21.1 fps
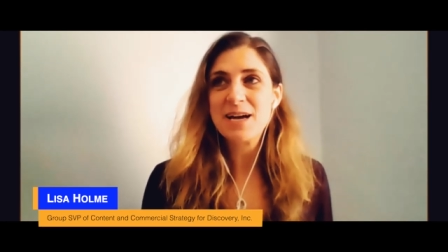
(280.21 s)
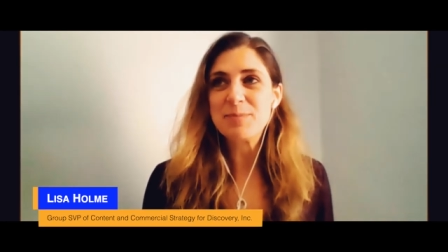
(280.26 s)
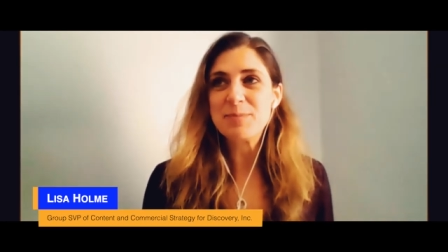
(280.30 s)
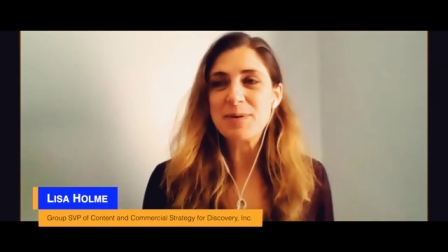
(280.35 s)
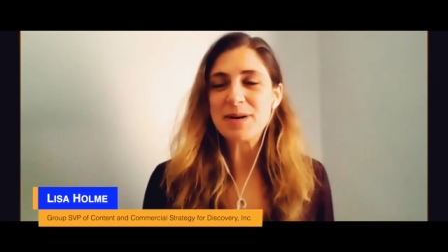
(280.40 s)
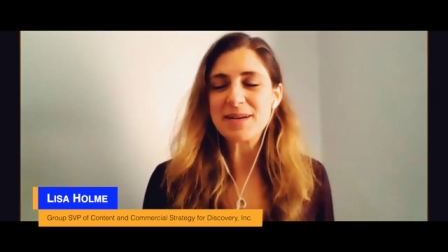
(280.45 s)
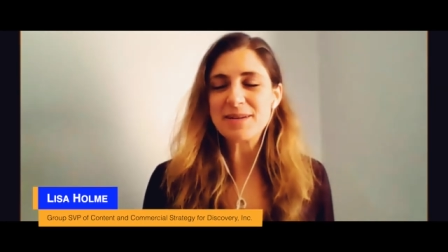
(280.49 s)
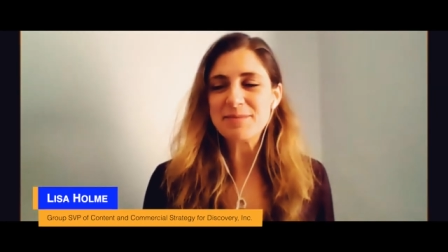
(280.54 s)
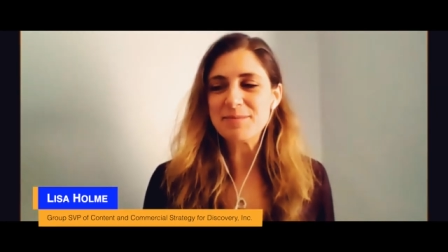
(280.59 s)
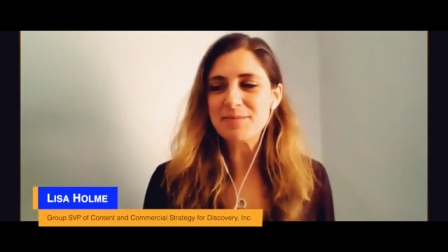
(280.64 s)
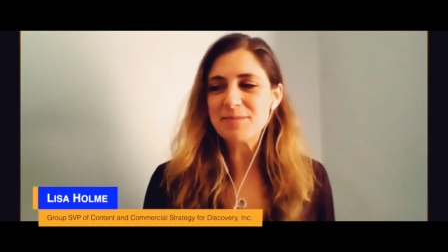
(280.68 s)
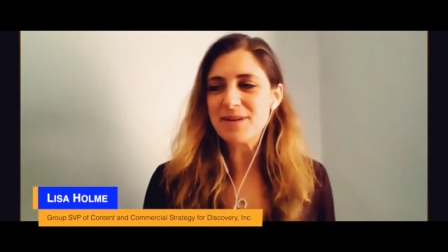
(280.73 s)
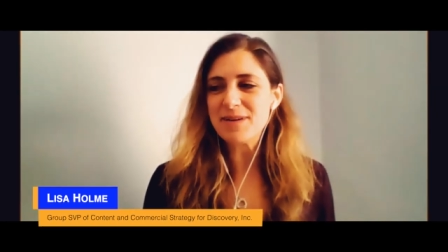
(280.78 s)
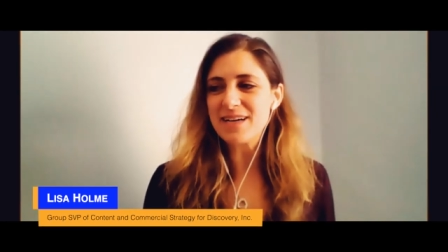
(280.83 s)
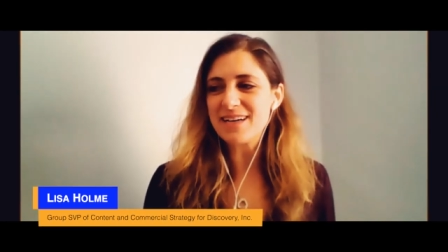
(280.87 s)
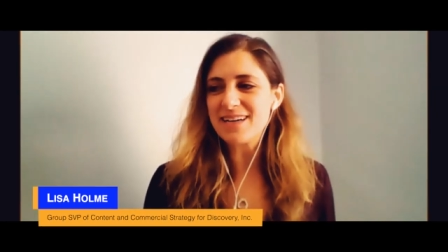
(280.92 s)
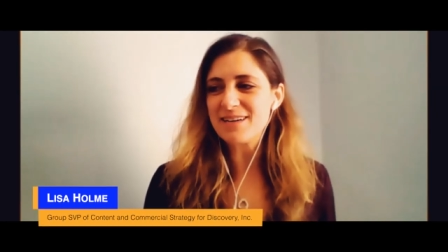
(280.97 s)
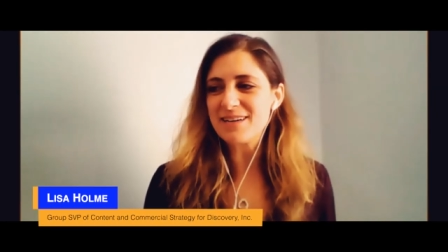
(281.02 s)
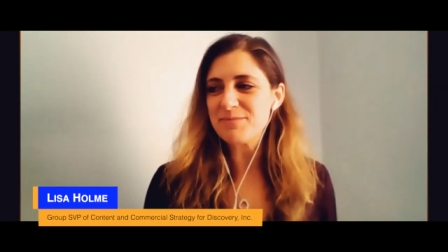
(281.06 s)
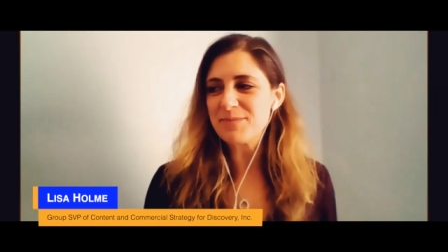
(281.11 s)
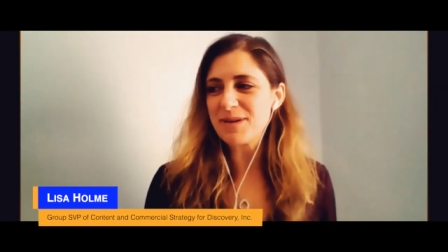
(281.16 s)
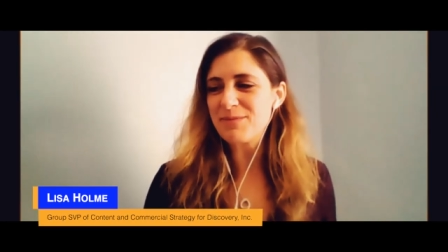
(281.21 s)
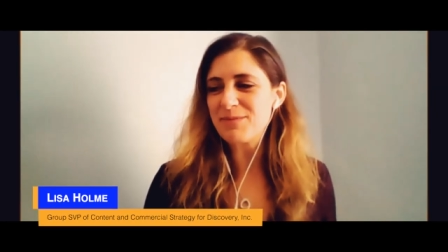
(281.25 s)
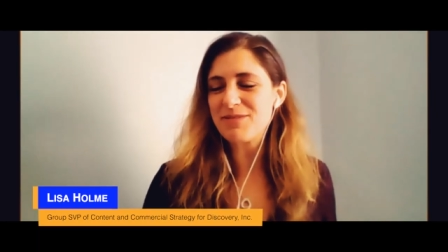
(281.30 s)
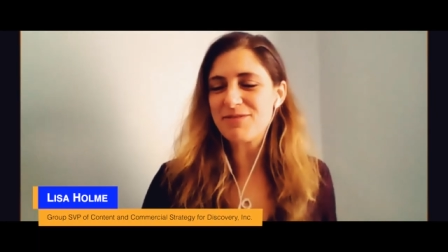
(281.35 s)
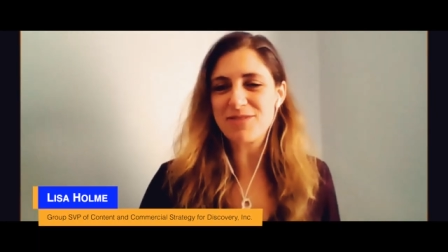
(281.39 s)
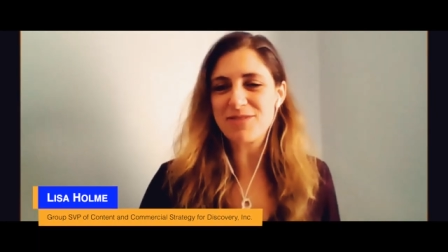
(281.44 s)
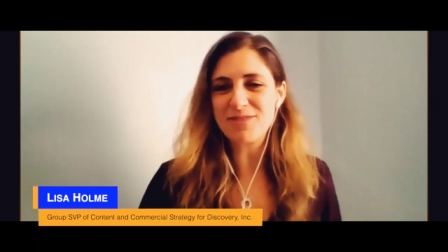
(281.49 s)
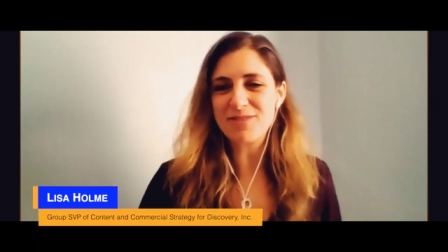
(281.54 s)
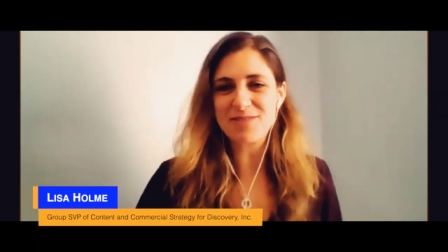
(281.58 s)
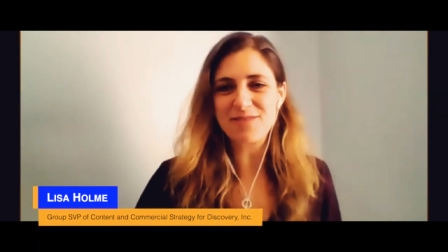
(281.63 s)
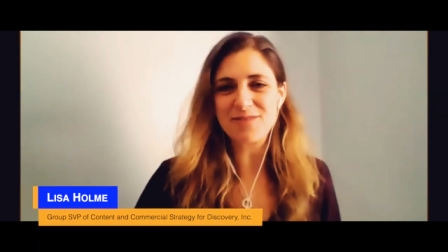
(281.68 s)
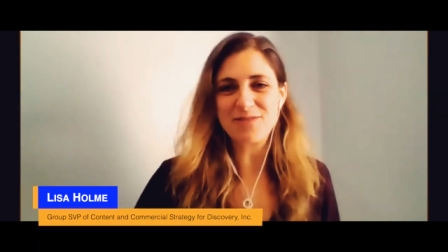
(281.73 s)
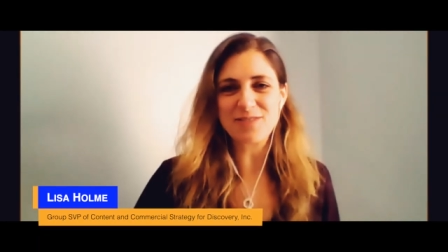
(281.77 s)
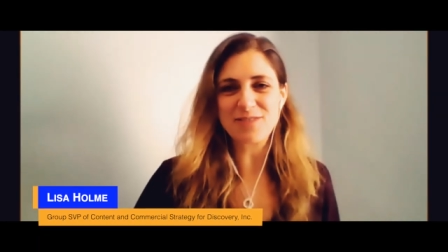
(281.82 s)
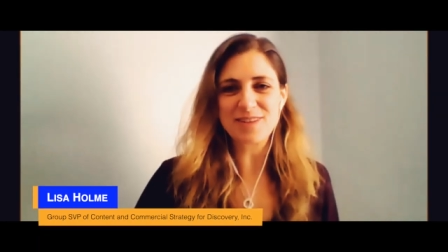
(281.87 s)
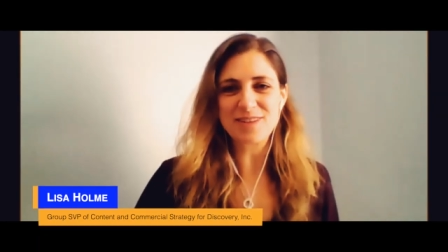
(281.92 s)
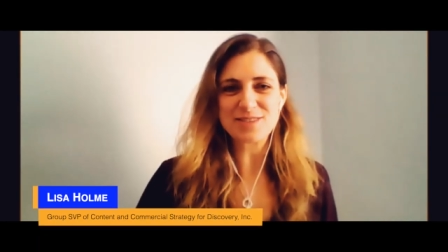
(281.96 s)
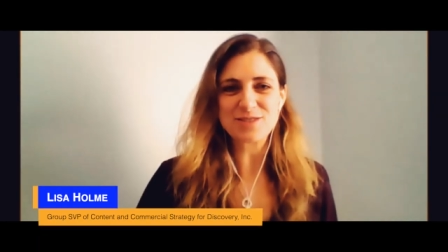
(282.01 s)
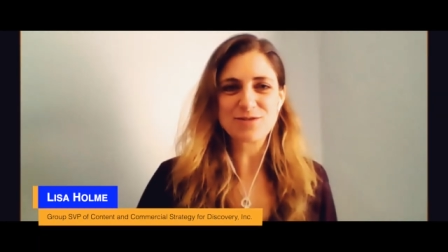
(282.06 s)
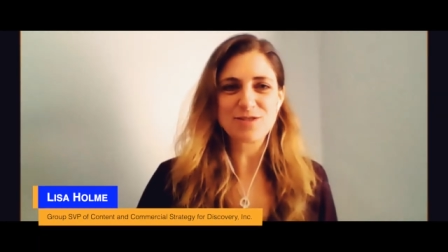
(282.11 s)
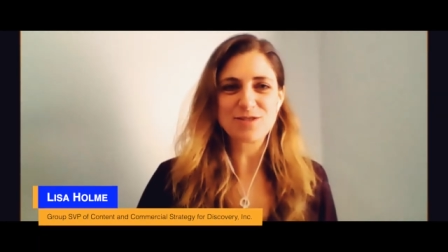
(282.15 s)
but maybe for
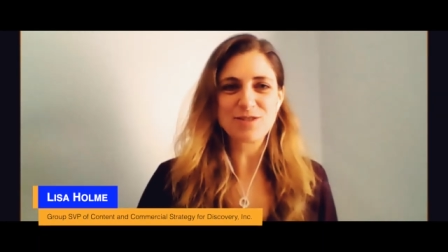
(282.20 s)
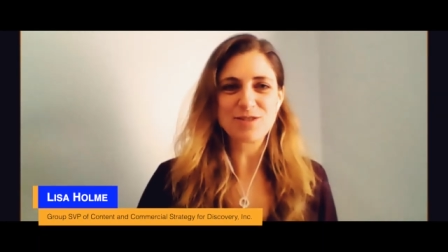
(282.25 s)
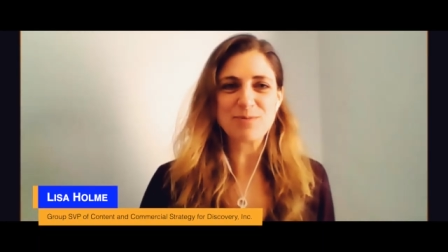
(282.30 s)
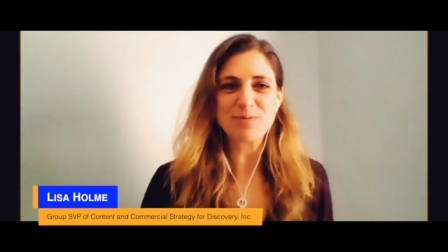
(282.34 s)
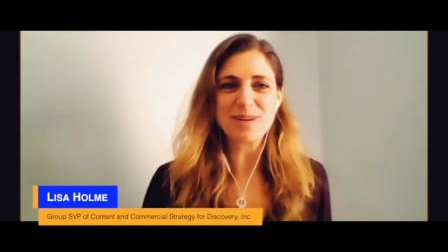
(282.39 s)
this group,